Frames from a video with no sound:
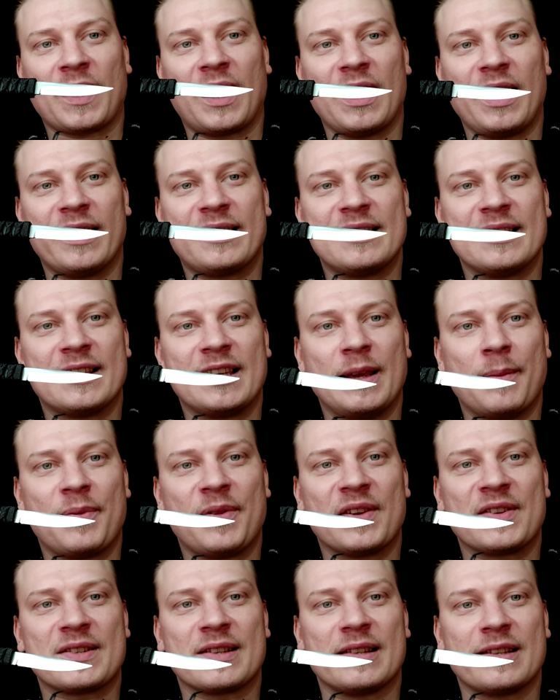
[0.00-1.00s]
I like to keep
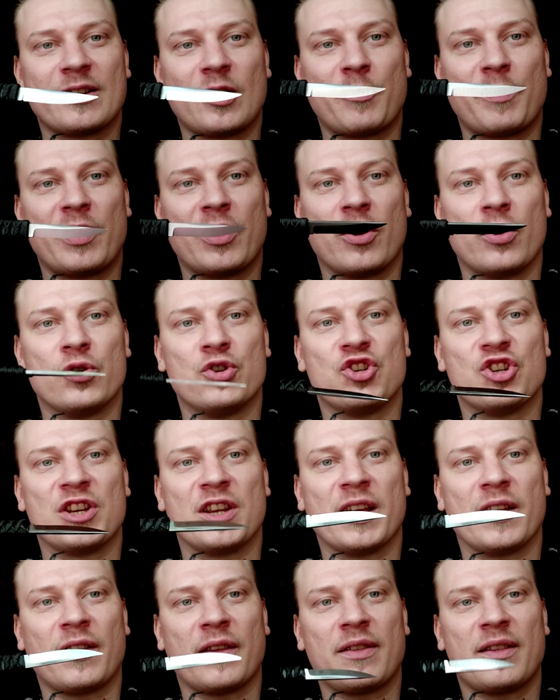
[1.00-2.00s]
things a little bit
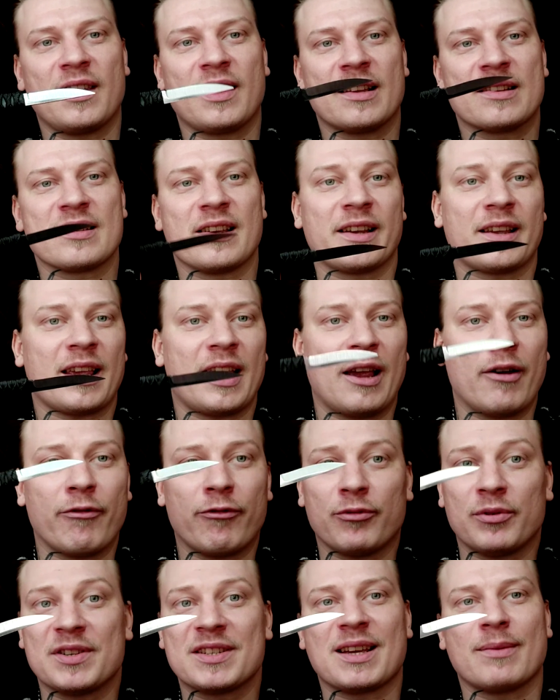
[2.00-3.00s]
OG. And the thing is, like,
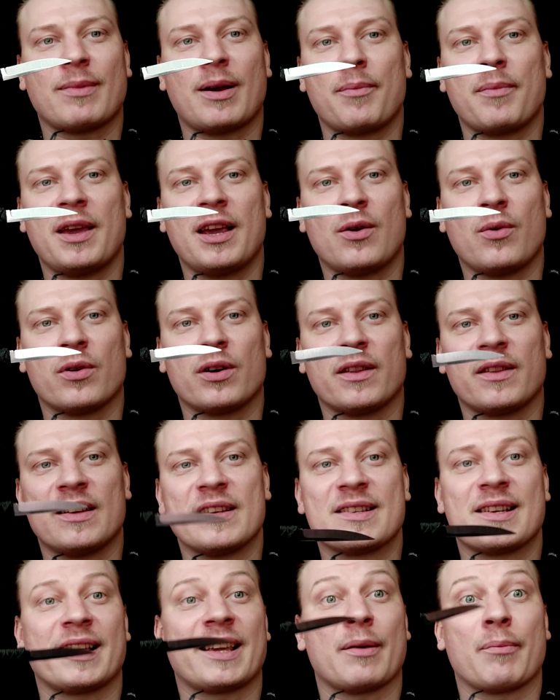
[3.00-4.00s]
every time I make one of
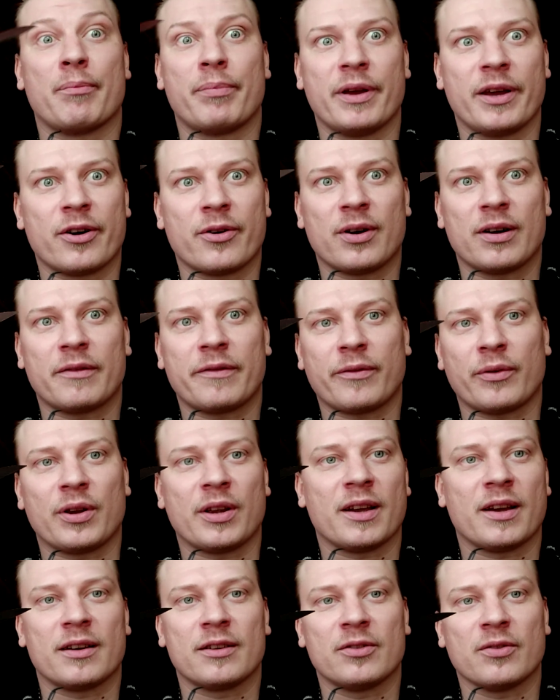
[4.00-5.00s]
these, I get better at
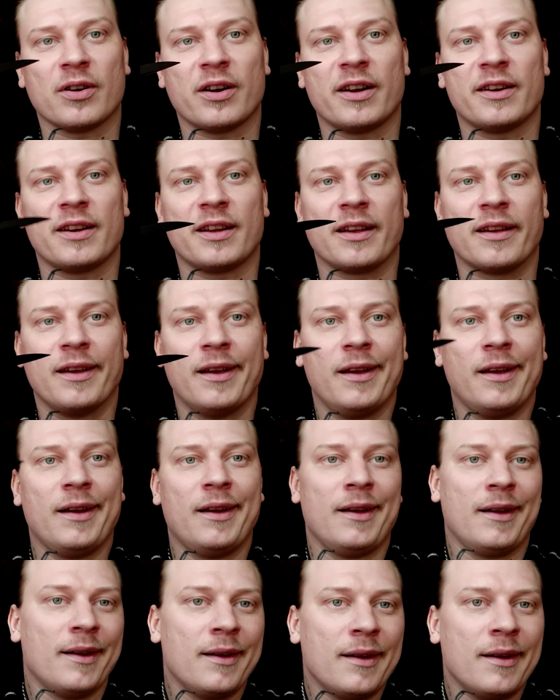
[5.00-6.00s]
freehand grinding.
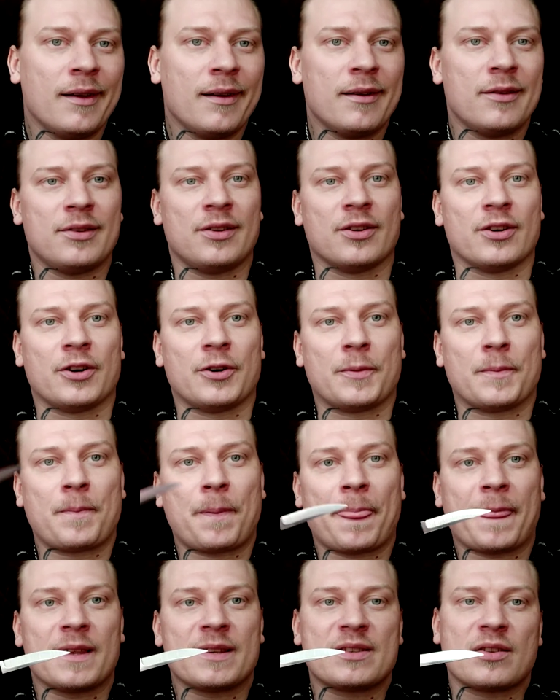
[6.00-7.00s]
You know.
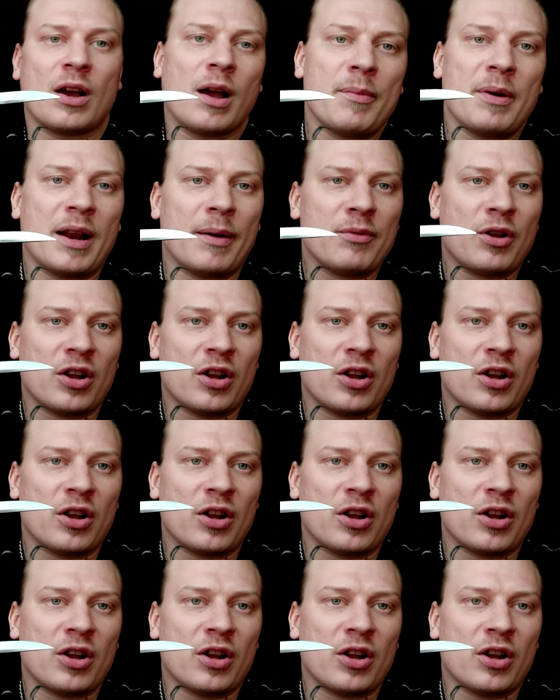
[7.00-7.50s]
So I mean, I'm